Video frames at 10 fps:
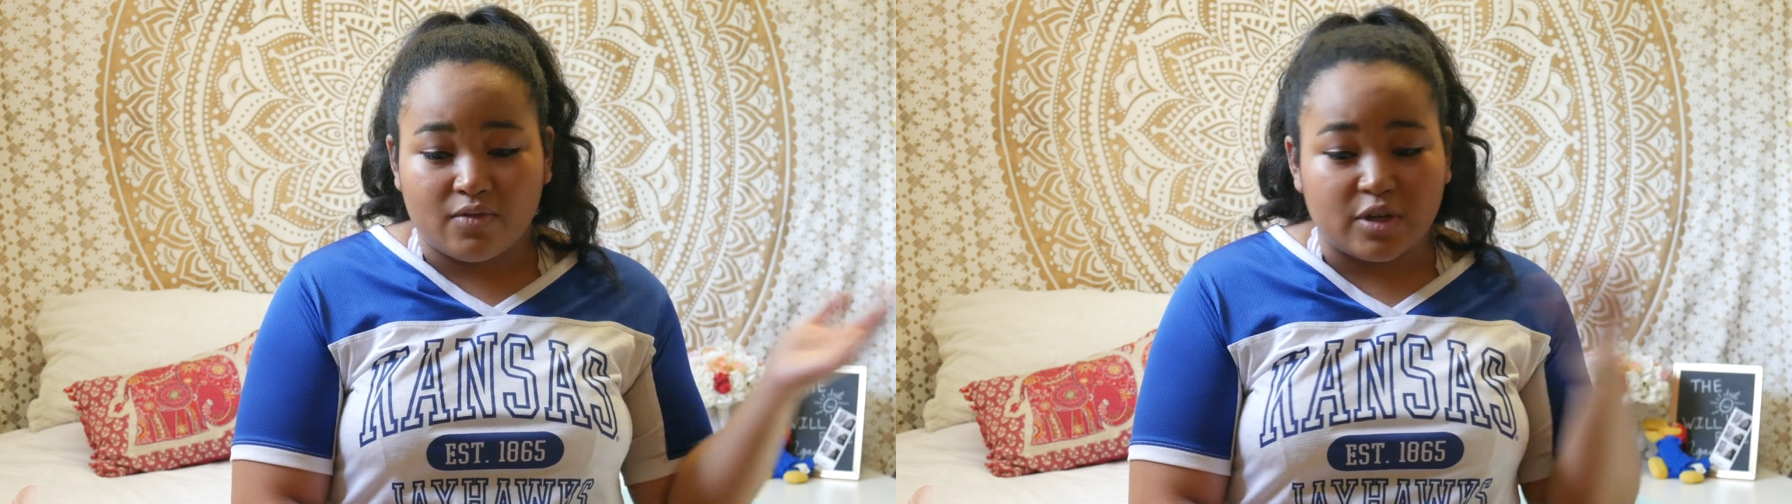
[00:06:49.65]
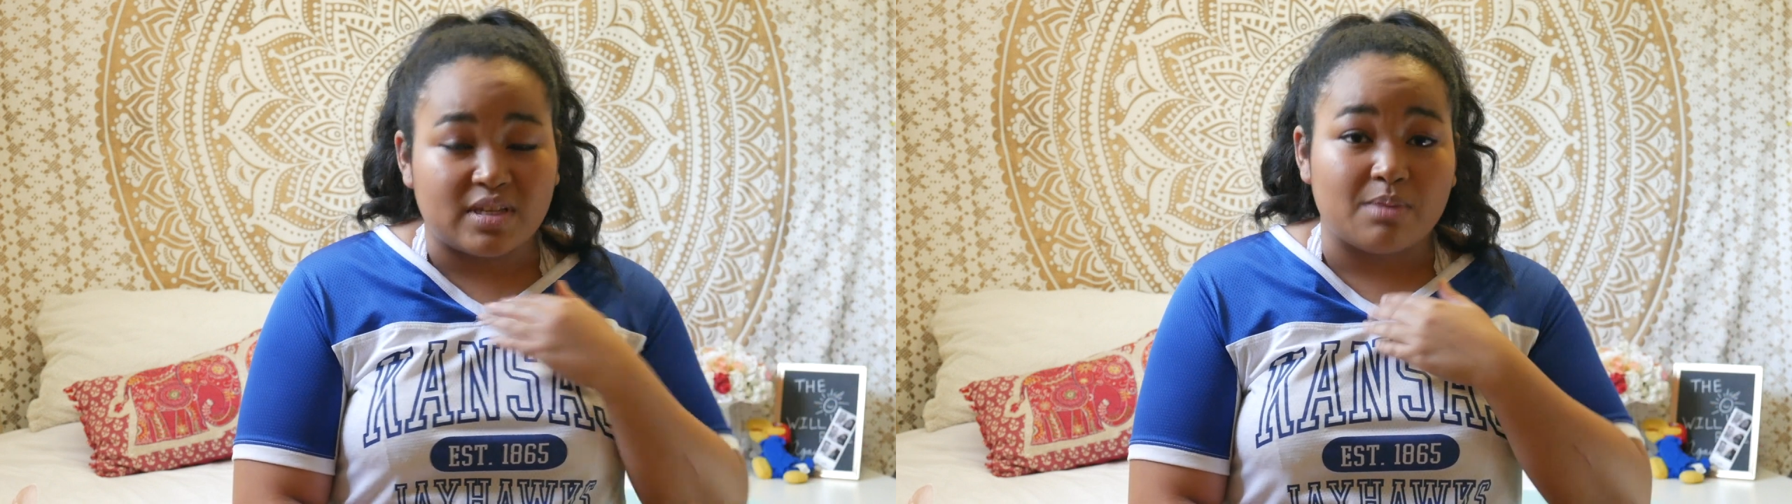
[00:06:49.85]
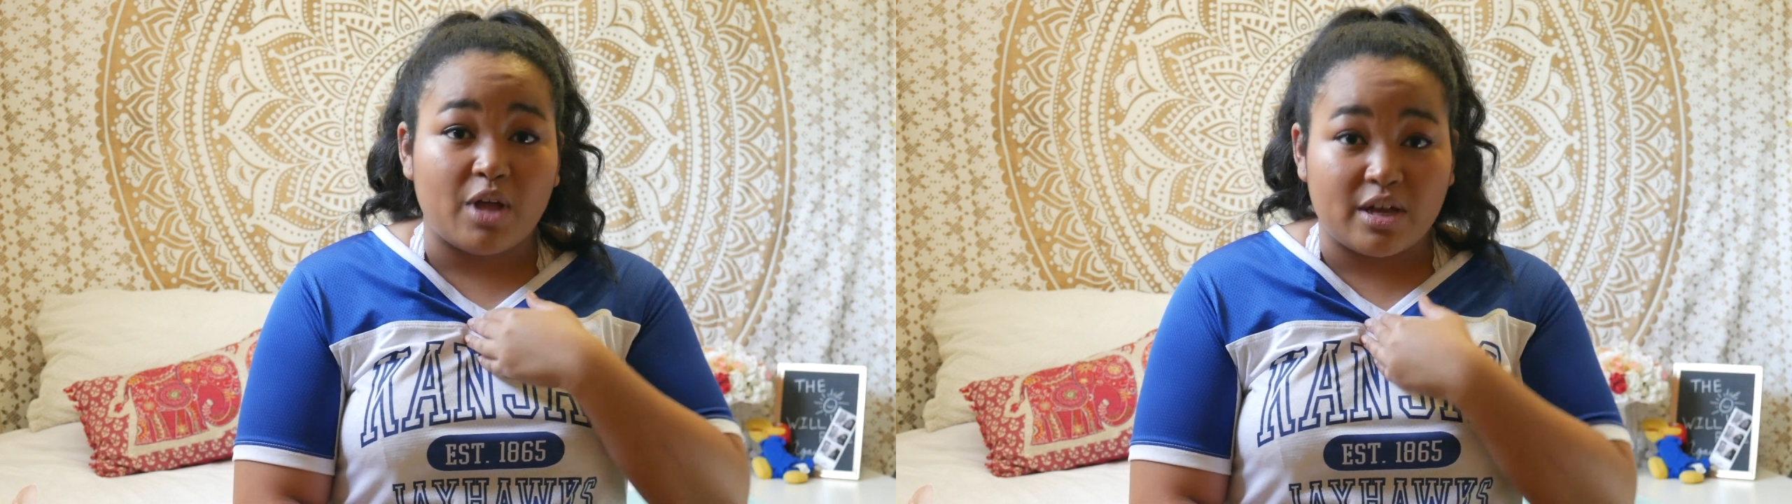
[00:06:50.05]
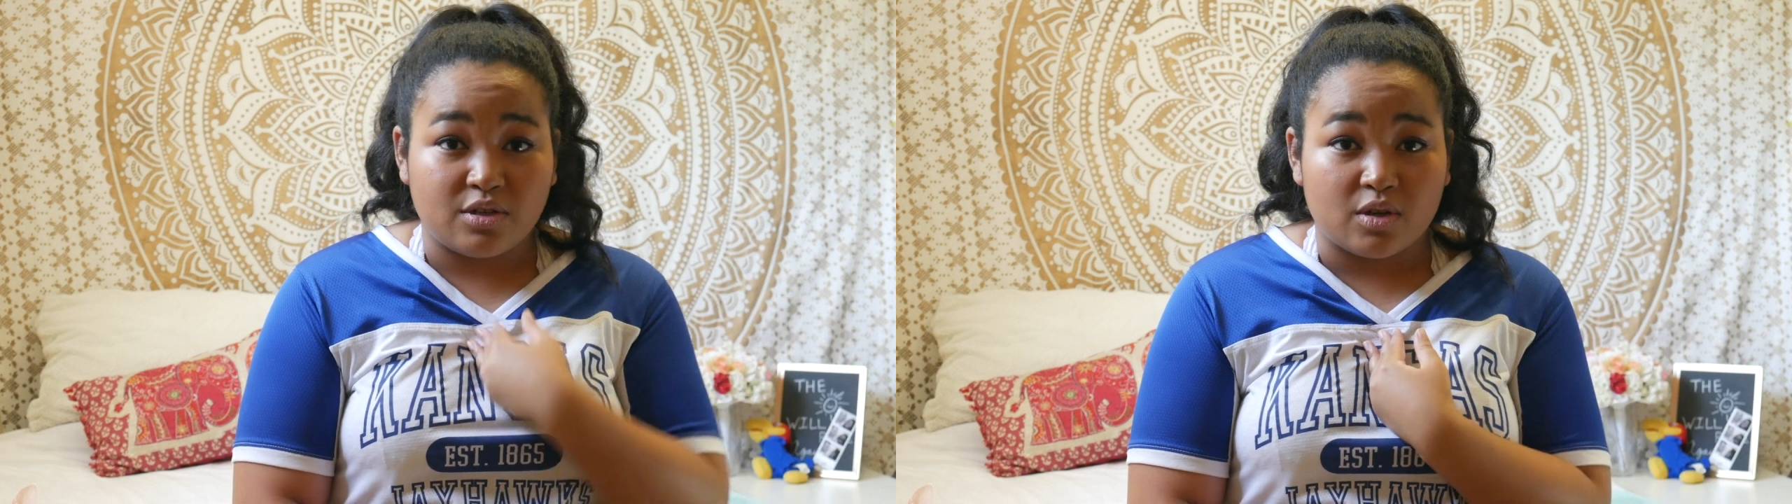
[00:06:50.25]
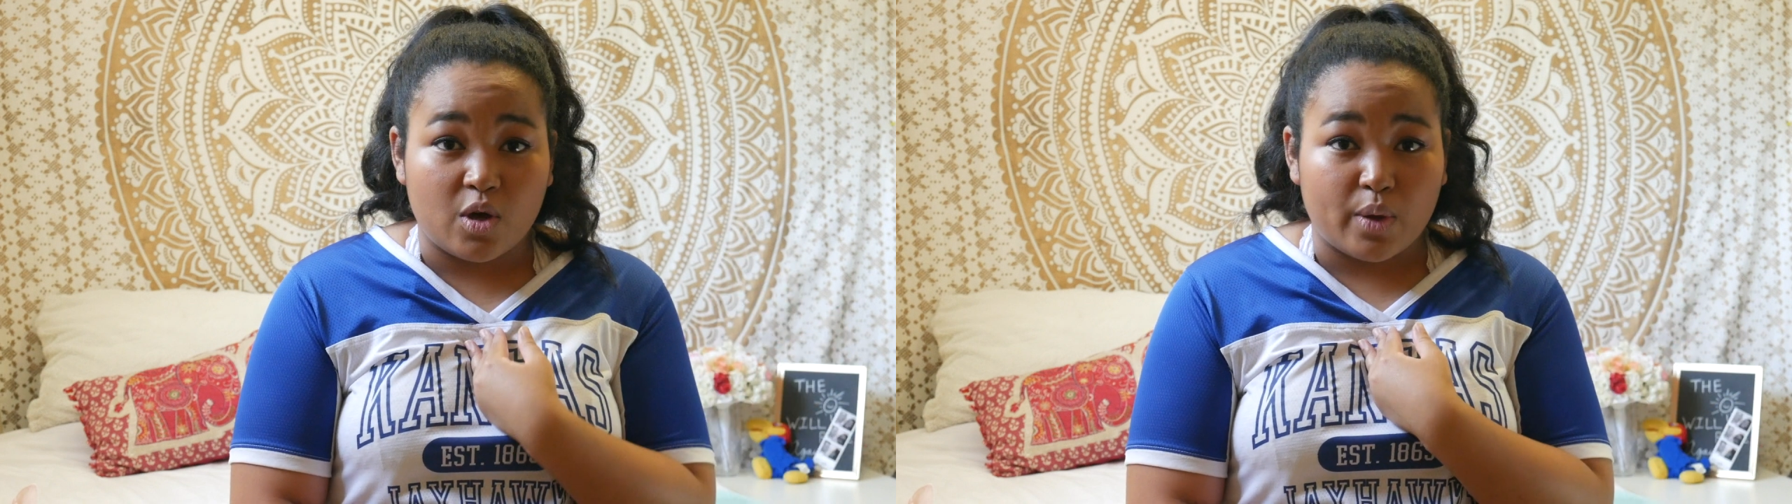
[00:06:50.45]
for example, I
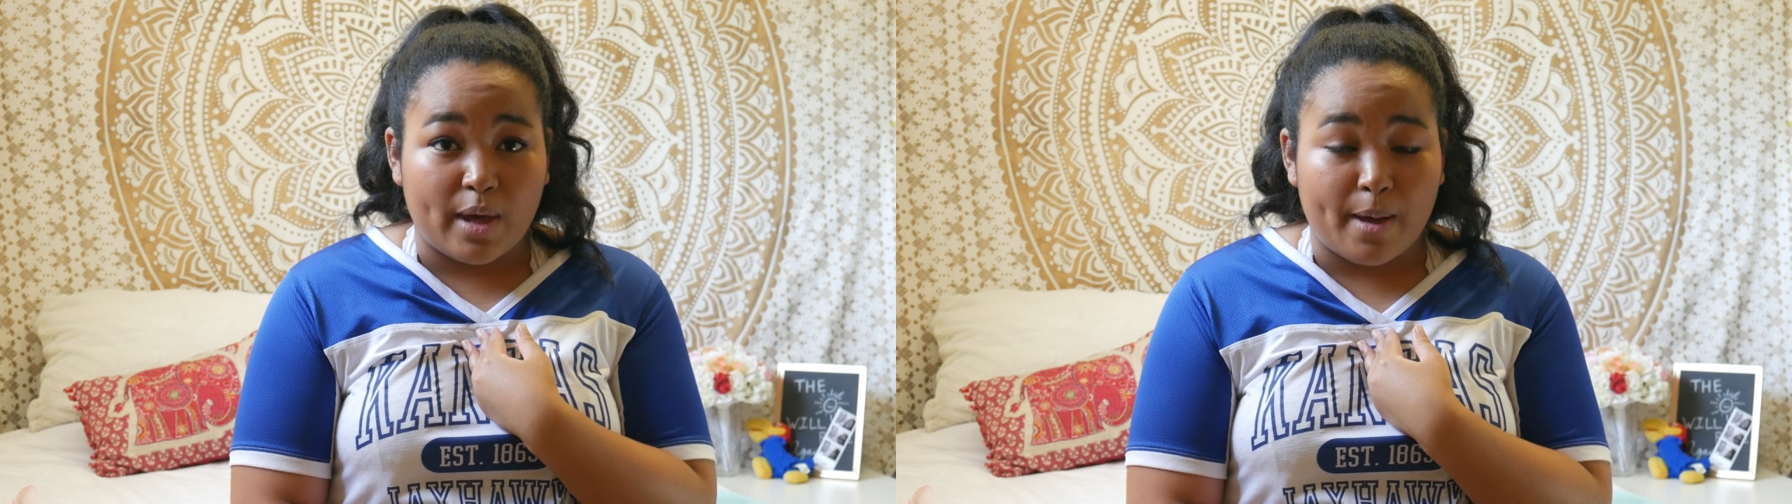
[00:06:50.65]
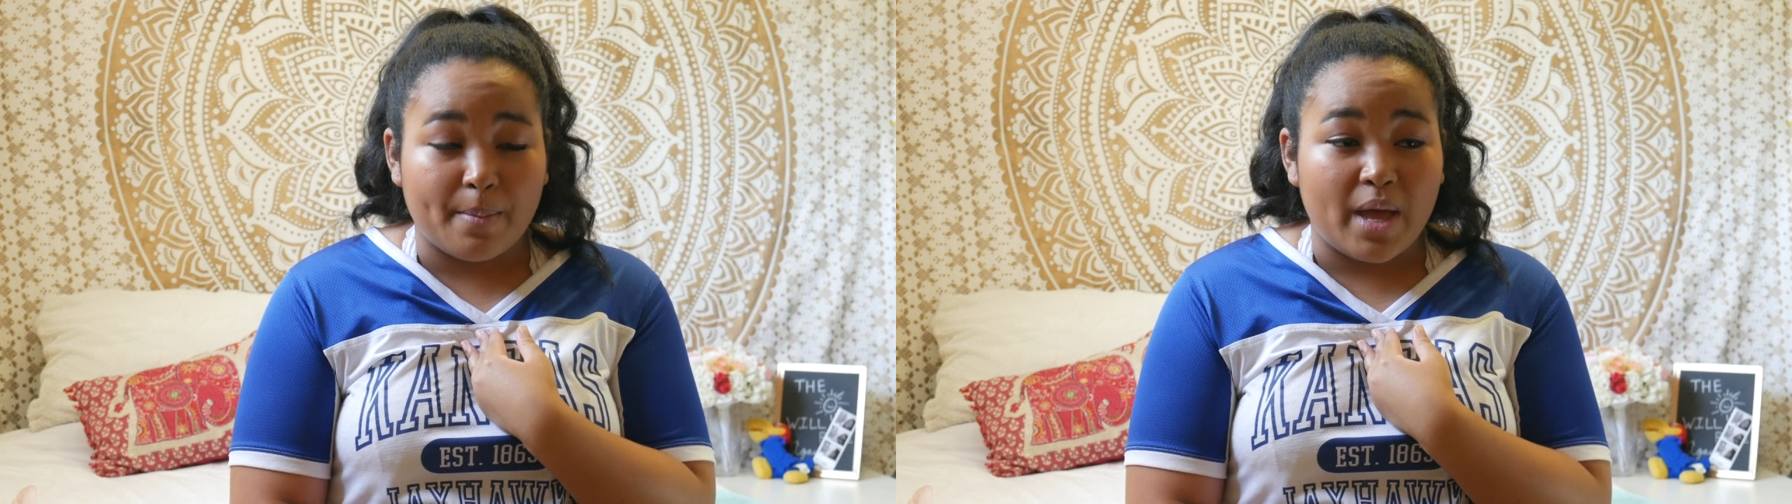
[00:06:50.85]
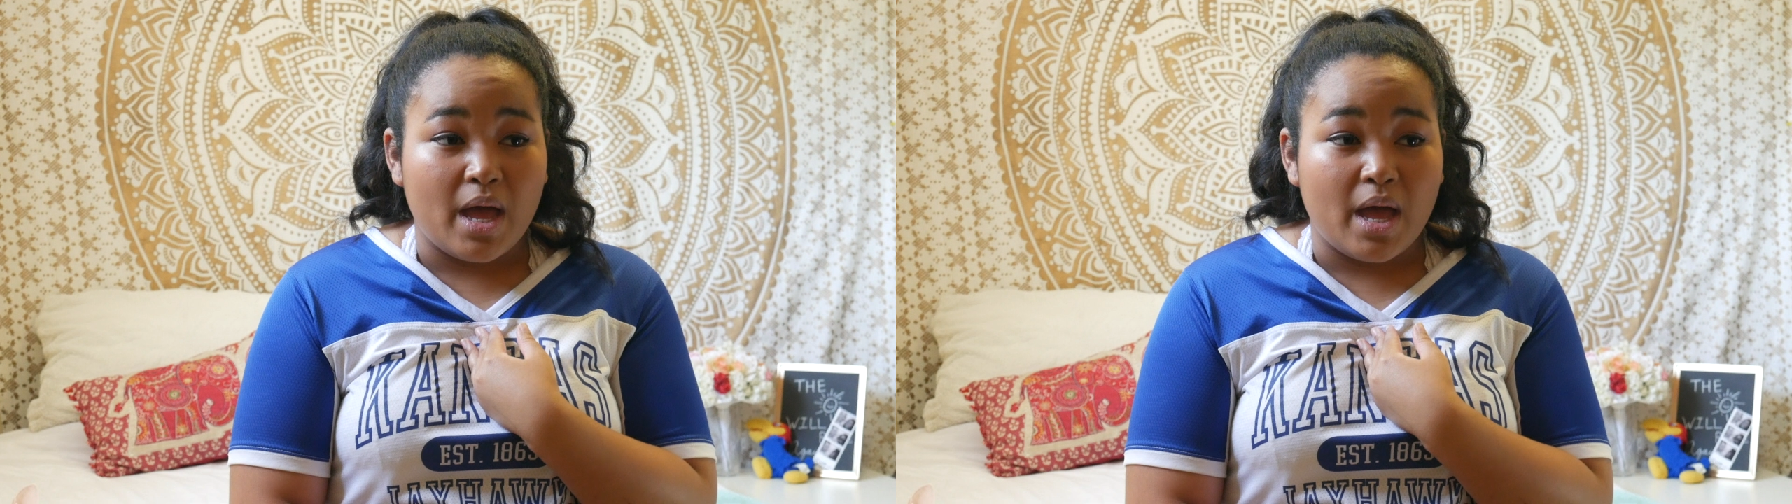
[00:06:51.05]
took OChem,